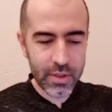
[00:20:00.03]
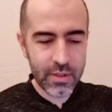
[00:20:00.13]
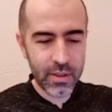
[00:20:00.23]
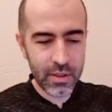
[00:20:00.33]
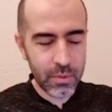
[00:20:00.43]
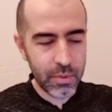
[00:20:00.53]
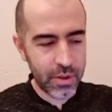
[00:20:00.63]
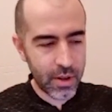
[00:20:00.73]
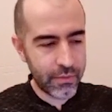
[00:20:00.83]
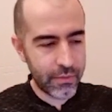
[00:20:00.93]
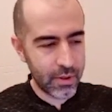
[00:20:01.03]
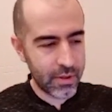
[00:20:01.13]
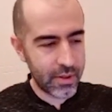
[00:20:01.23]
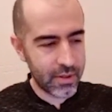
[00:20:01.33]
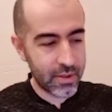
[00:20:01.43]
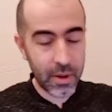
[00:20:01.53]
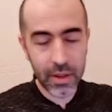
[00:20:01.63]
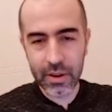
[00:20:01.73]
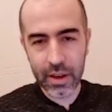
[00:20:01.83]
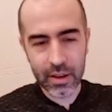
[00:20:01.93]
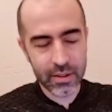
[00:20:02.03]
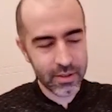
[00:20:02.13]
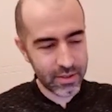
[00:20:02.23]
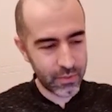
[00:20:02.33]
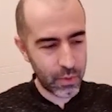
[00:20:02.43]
still need to be careful. There are some other hackers.